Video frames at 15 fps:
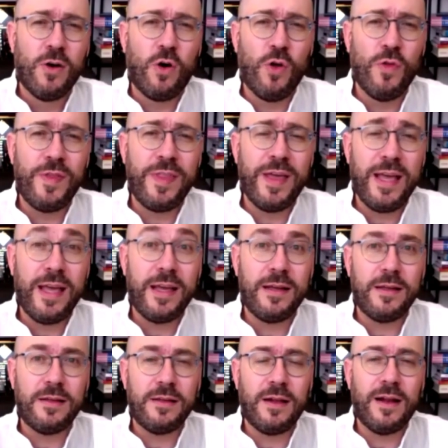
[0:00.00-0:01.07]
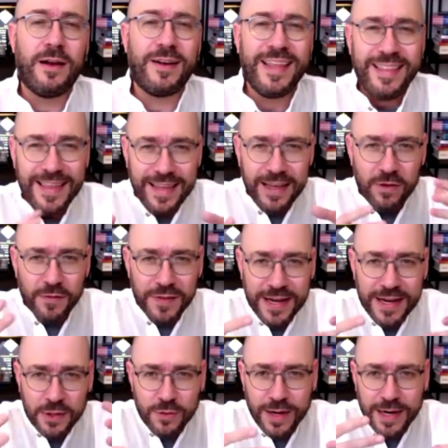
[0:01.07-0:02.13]
on the reading of the
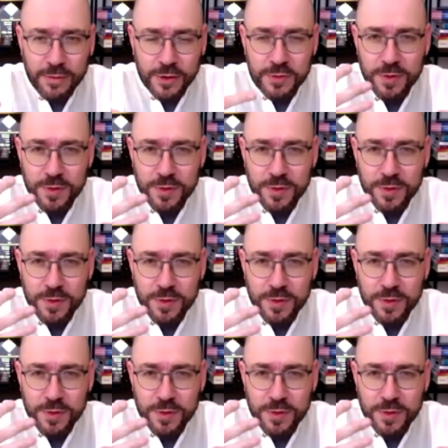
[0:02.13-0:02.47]
natural language